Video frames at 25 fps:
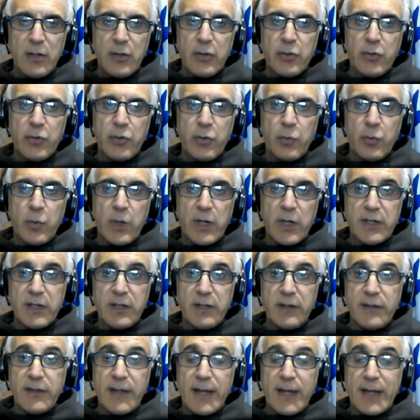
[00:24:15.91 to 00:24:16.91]
who
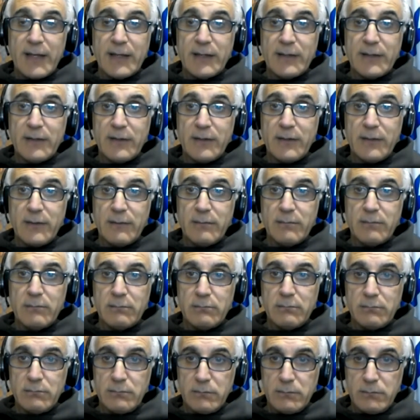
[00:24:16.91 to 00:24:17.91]
wanted that
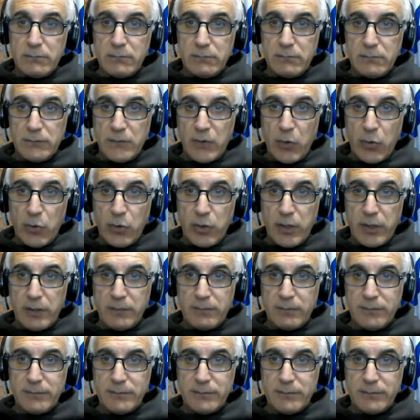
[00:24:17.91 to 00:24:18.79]
gone.